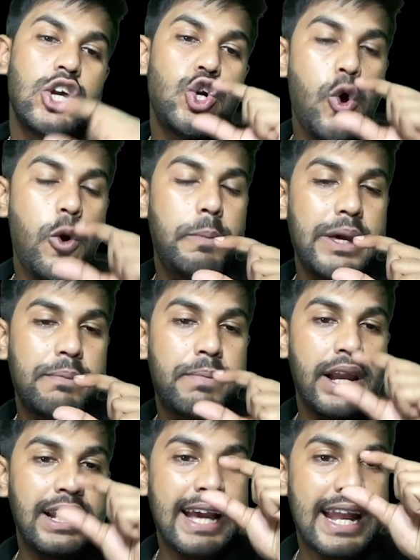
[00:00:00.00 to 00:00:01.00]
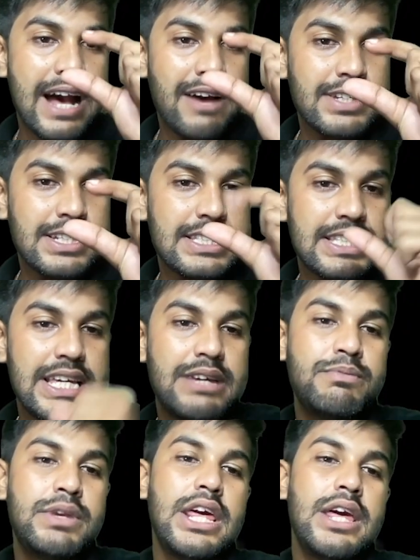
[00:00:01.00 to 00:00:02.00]
two people can have the
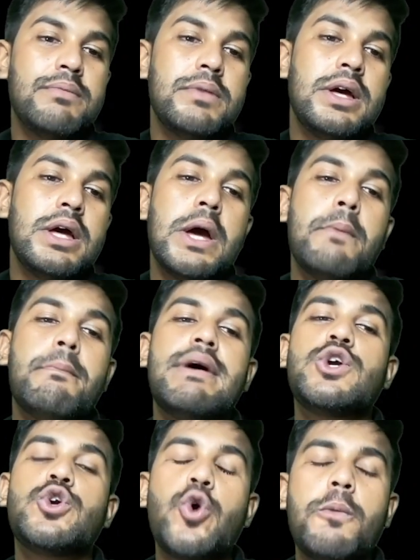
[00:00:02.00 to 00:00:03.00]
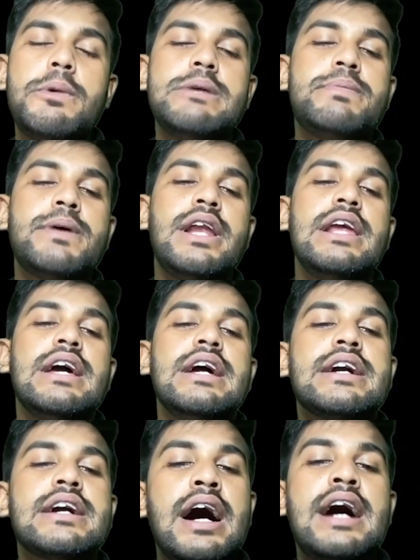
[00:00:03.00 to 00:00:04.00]
same name, but two people
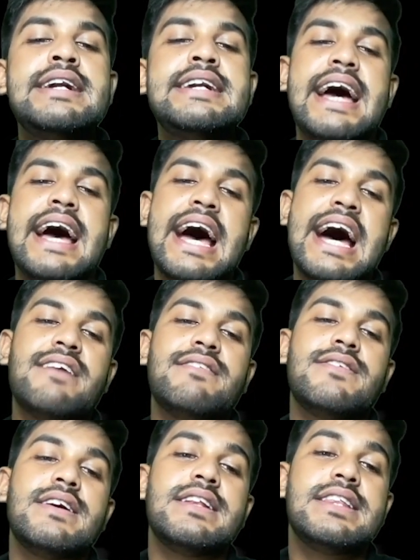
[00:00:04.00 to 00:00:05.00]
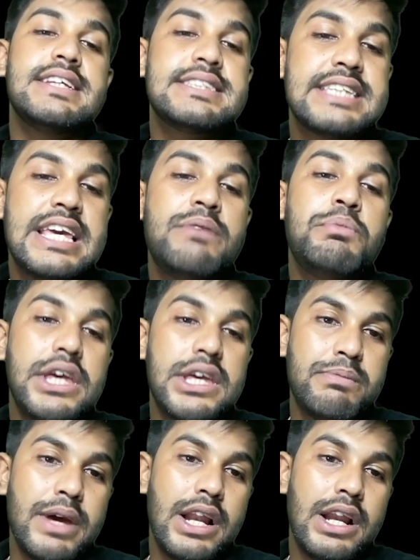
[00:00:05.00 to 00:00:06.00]
can't have the same
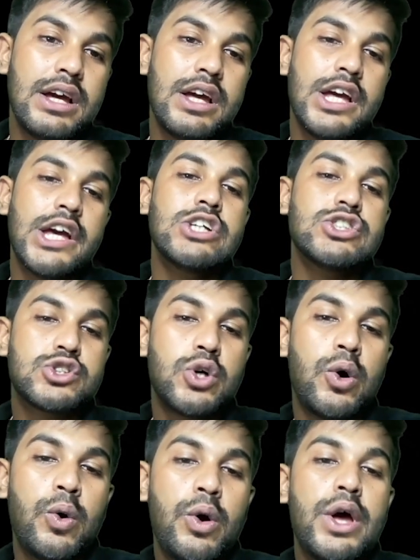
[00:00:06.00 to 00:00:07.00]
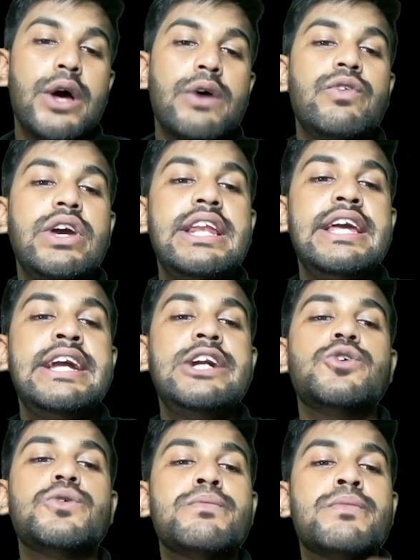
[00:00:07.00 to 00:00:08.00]
email. So we need
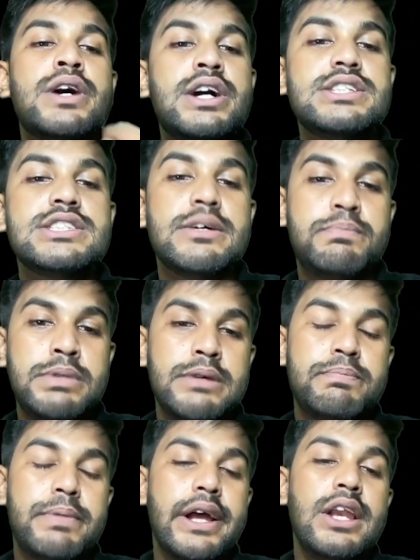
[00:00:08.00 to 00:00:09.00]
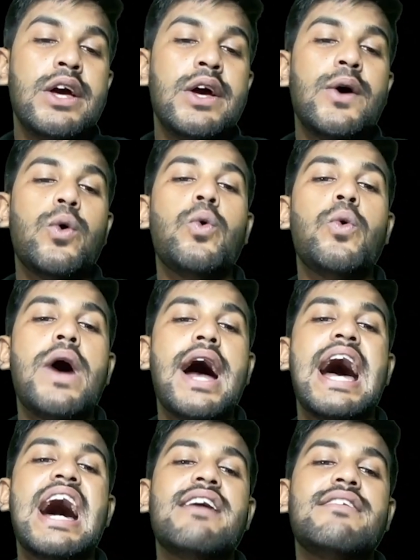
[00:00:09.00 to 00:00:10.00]
to merge the people who
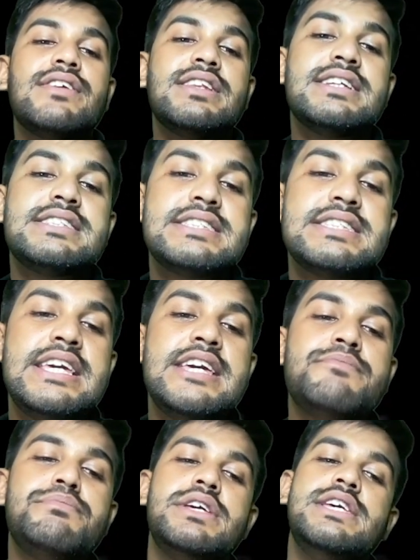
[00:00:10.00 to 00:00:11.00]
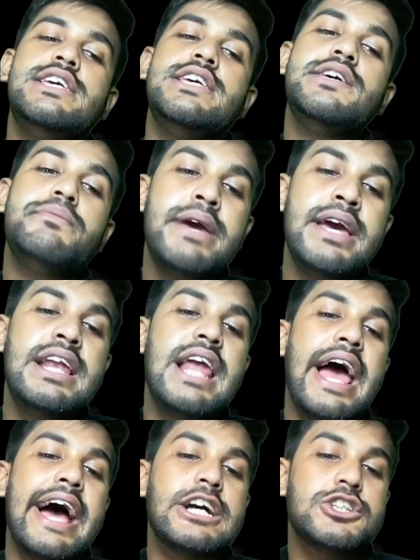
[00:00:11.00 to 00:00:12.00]
have the same email
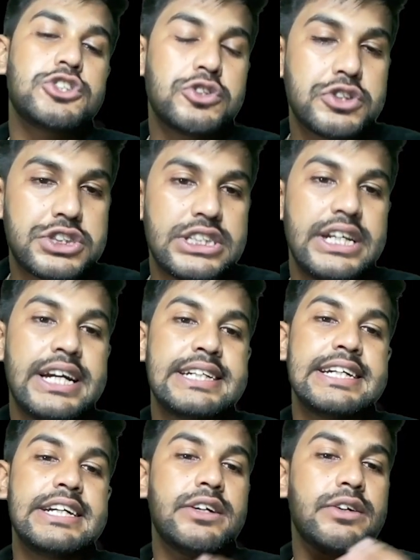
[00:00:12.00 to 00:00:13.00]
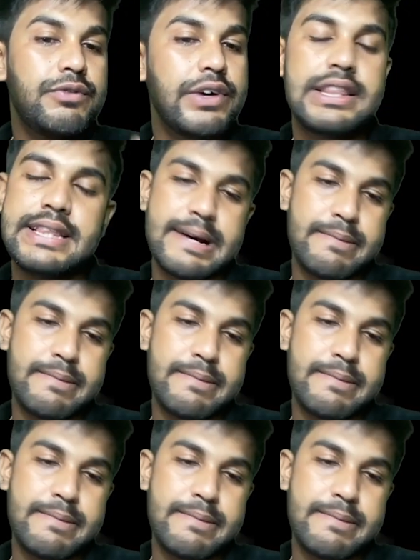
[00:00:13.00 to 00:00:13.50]
associated with